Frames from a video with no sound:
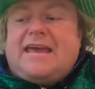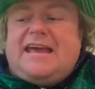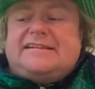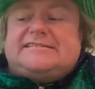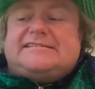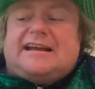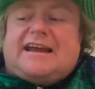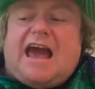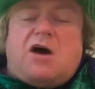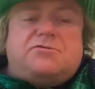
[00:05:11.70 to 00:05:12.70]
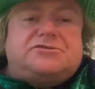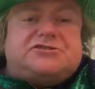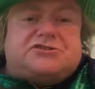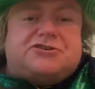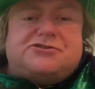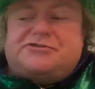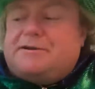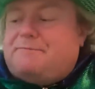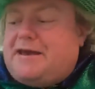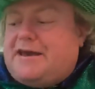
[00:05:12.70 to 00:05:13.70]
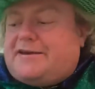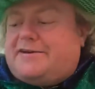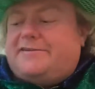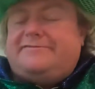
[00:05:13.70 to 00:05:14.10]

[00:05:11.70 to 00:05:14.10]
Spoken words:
It's the cow's turn to pick.